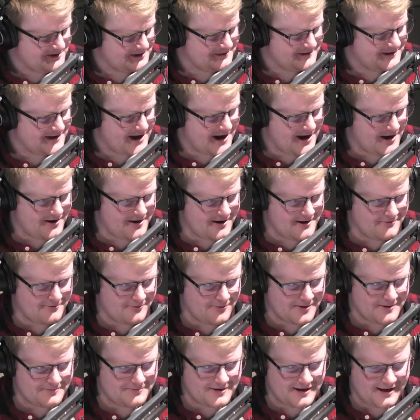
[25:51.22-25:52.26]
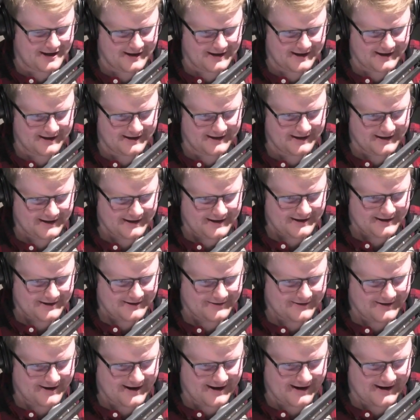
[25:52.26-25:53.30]
of Diary of a Wimpy Kid,
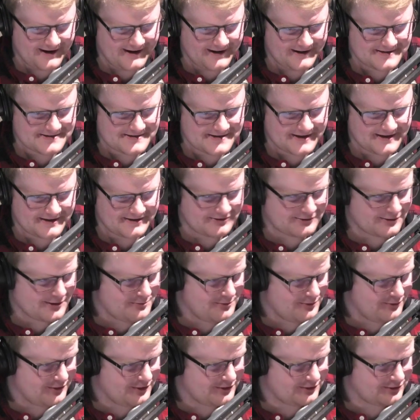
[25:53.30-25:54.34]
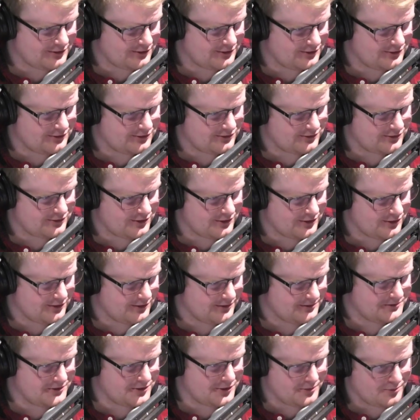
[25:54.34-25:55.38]
where it's like some of us are
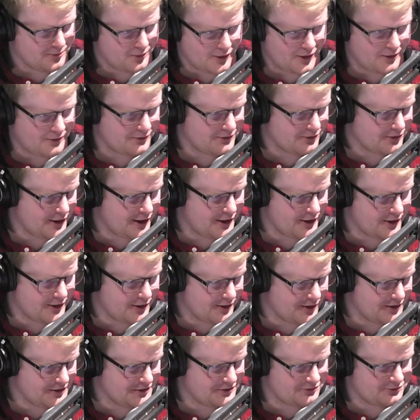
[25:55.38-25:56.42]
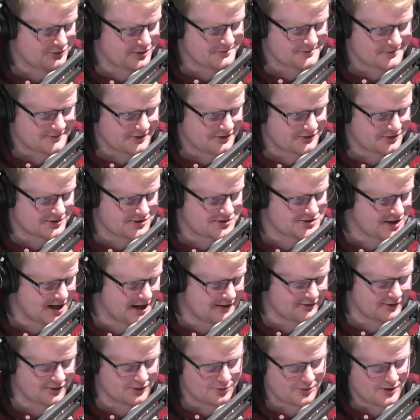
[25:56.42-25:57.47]
still, you know, playing with Lego, and then some of us are
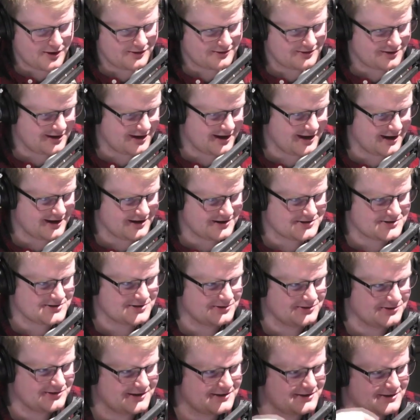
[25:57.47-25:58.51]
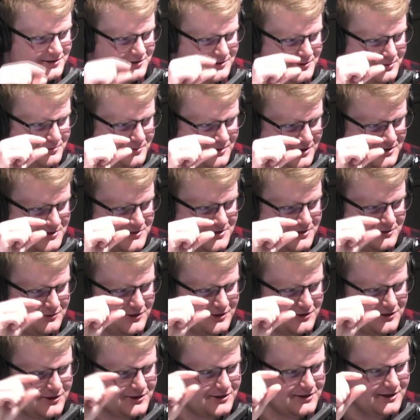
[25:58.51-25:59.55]
shaving twice a day, and it shows like the little picture of
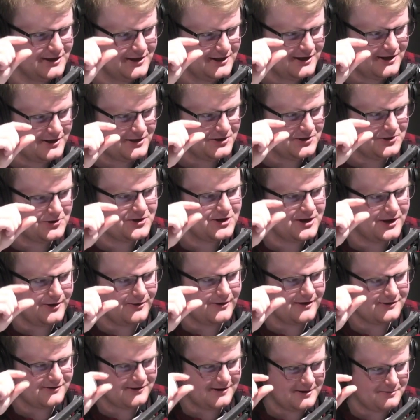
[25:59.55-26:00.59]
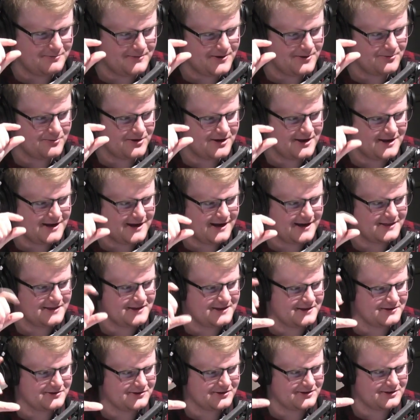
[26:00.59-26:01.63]
like the little kid who hasn't hit puberty yet, and then
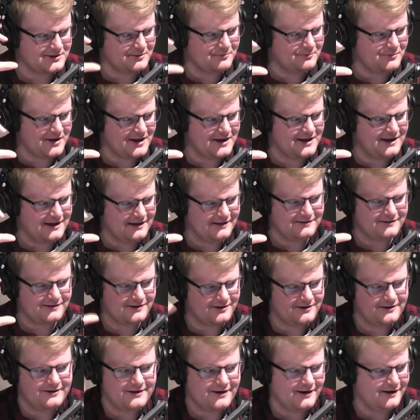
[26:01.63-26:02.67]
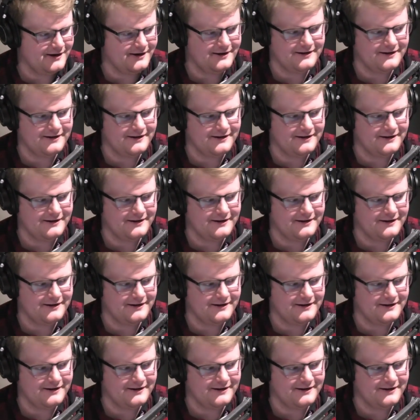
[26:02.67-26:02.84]
there's like the big kids that are done.